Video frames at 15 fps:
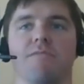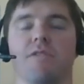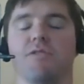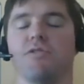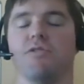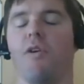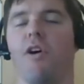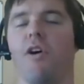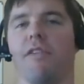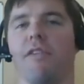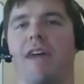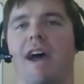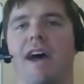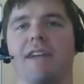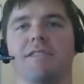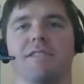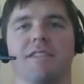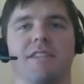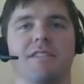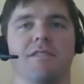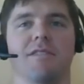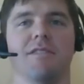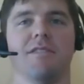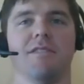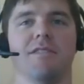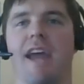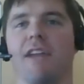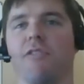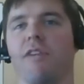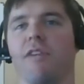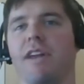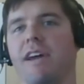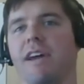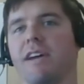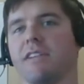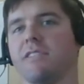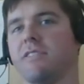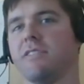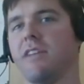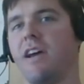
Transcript: Do all that systems analytics.